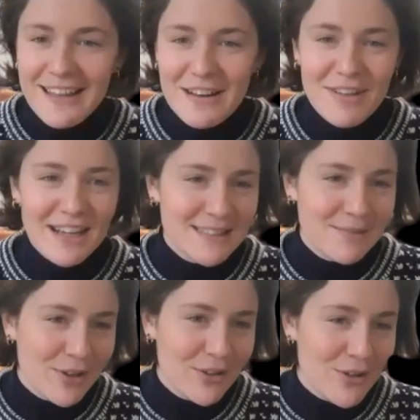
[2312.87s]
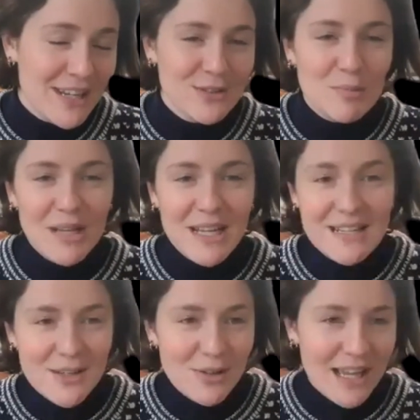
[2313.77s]
that infects someone who gets on a plane to
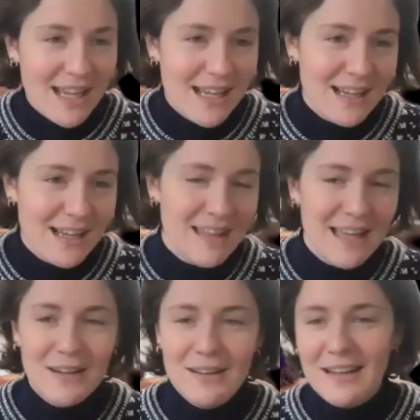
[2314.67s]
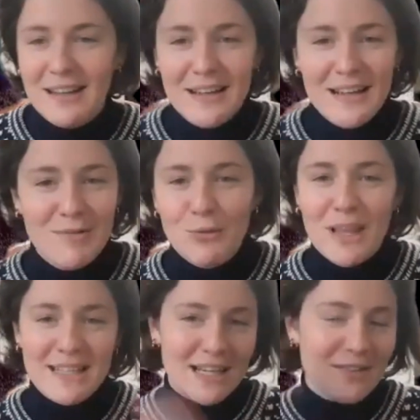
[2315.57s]
the UK, and then it was all
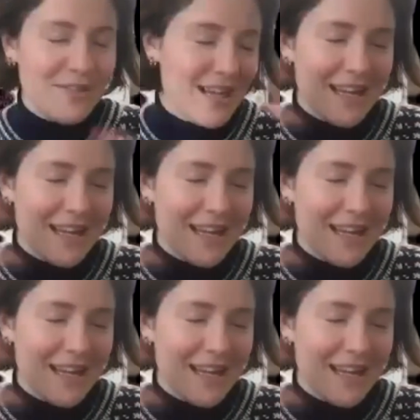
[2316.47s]
there to kind of